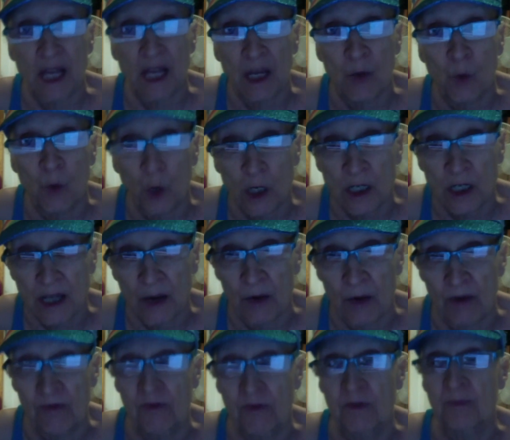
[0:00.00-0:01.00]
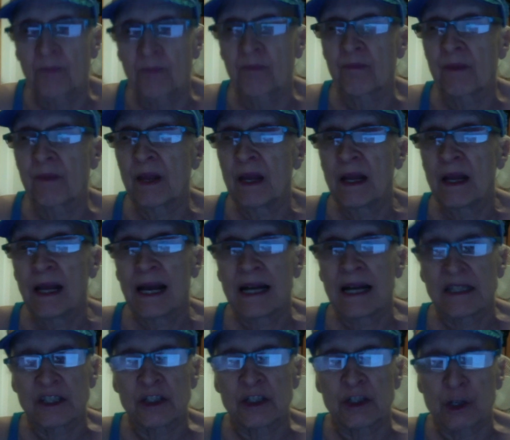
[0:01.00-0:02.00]
he worked out of
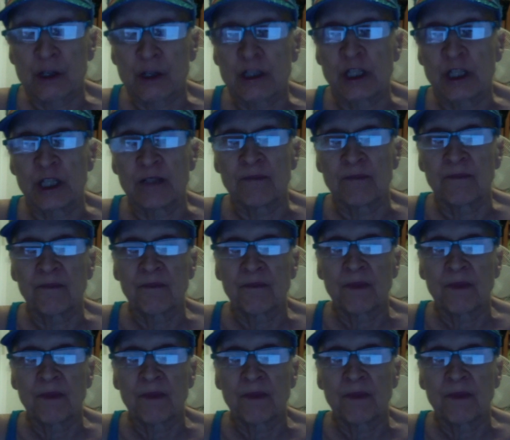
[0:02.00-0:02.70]
as a surgeon